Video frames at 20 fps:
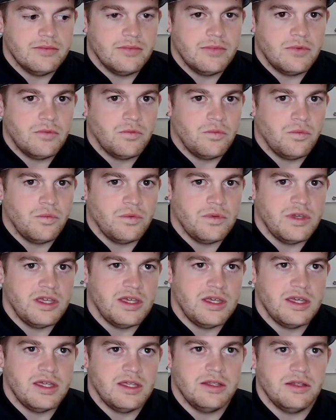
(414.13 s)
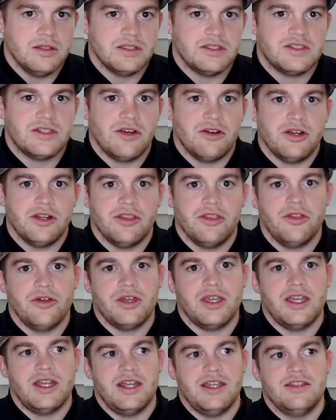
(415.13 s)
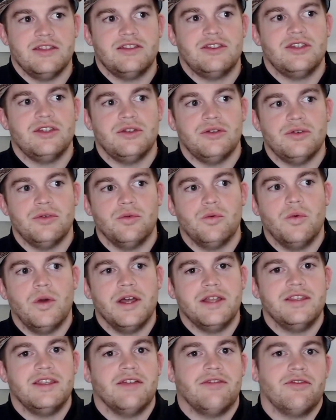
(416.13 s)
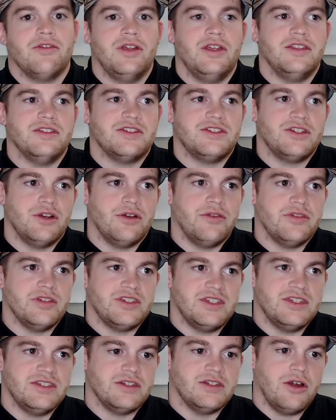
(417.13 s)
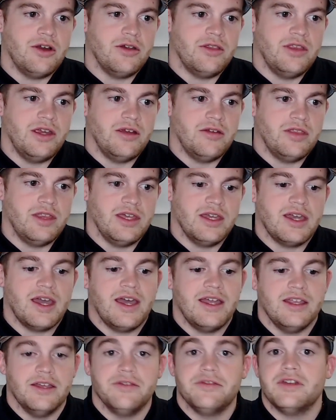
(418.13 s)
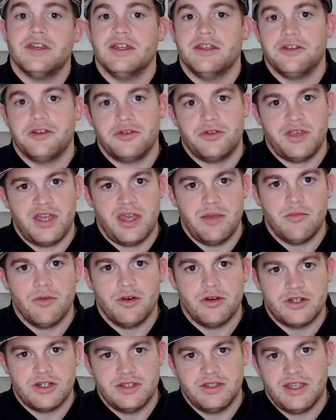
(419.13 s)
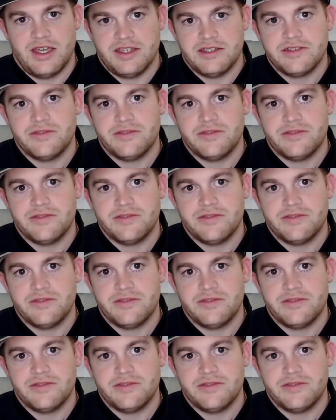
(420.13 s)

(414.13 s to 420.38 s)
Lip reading: we started looking into what different services are there that kind of can create merchandise